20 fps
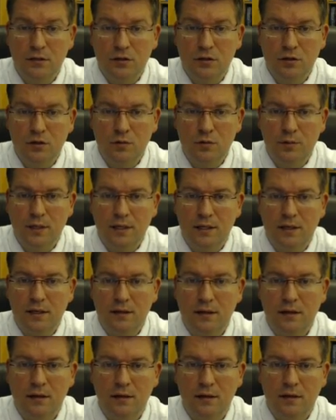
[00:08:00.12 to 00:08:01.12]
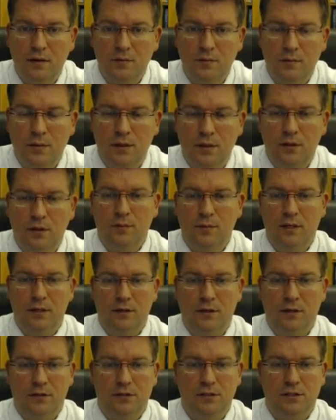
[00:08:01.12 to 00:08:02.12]
cubic
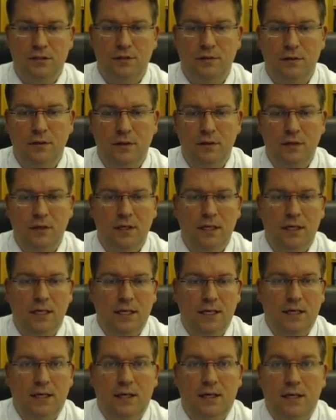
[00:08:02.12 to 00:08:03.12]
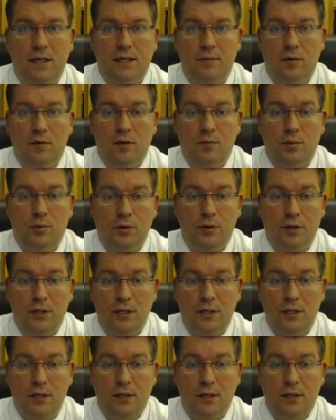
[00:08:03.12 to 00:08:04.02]
millimeters. And I'm going to put